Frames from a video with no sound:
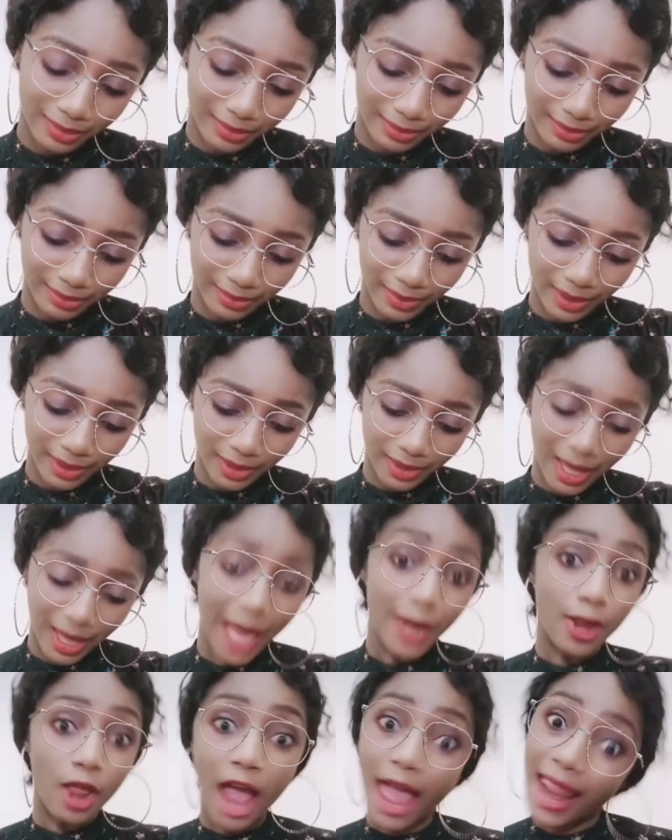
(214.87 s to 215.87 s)
You got a... I
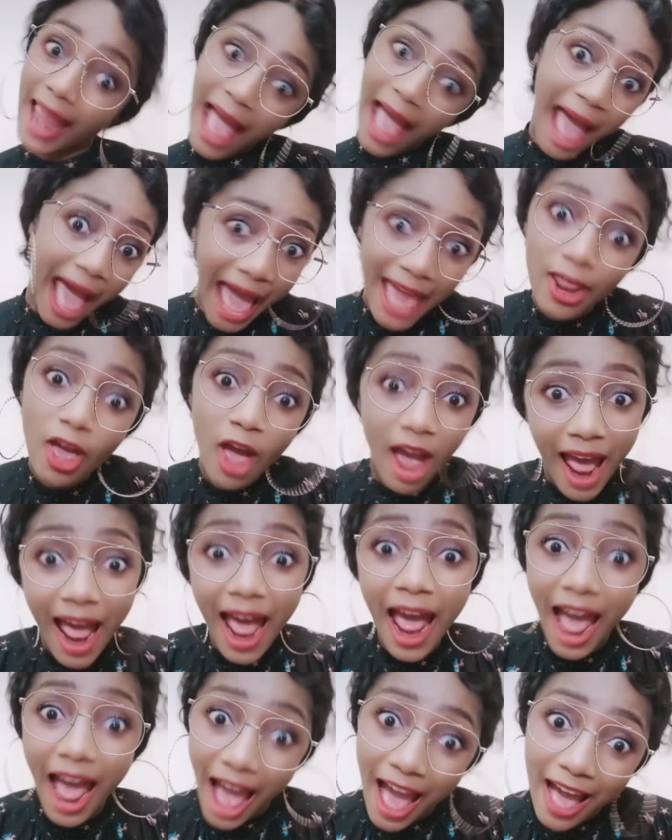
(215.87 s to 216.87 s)
said I
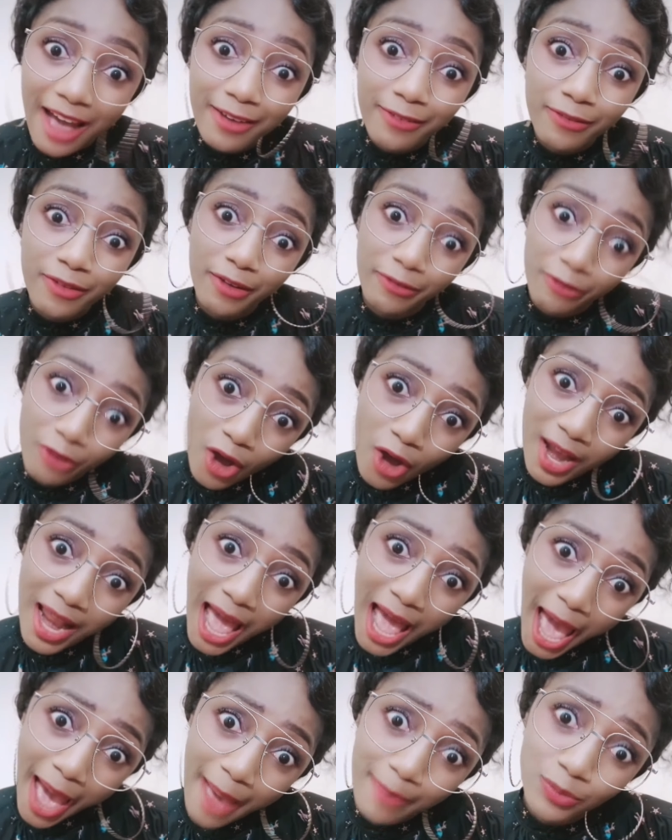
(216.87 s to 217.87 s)
don't have a phone.
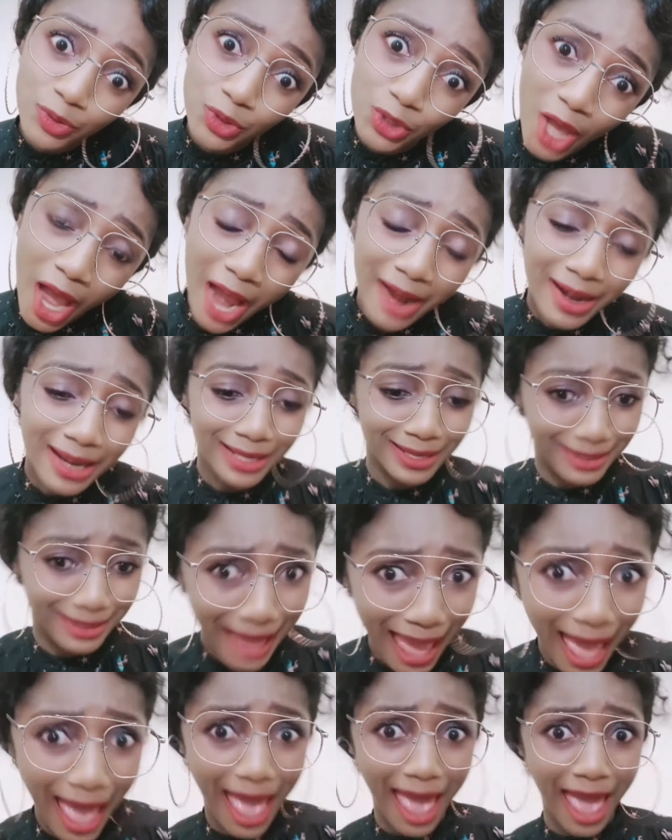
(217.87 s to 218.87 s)
I'm sorry.
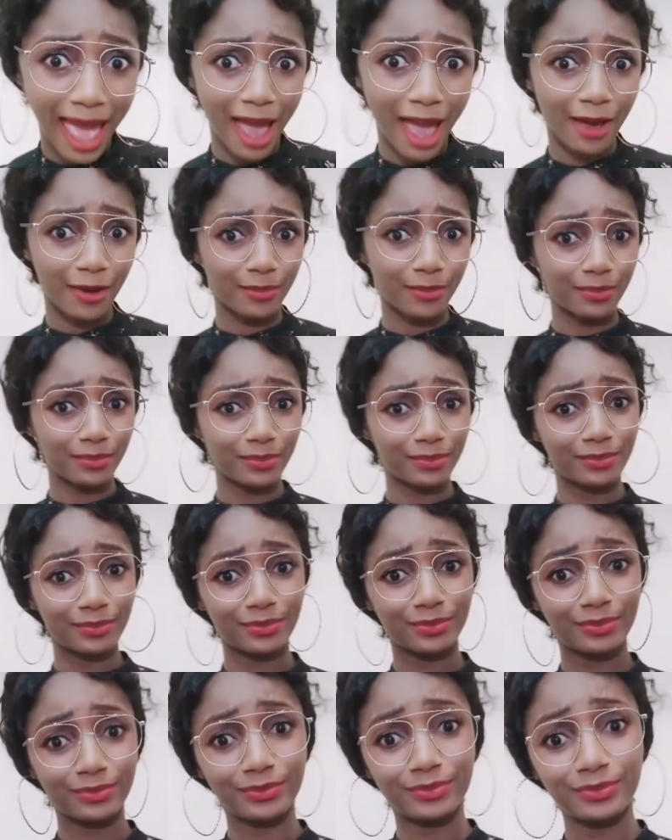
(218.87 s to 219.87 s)
Damn. All
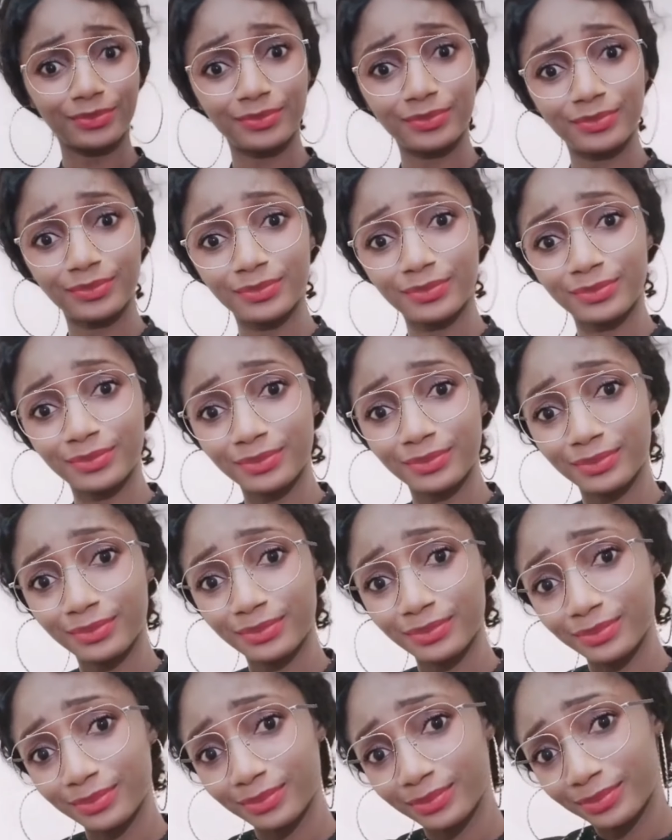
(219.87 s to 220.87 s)
right.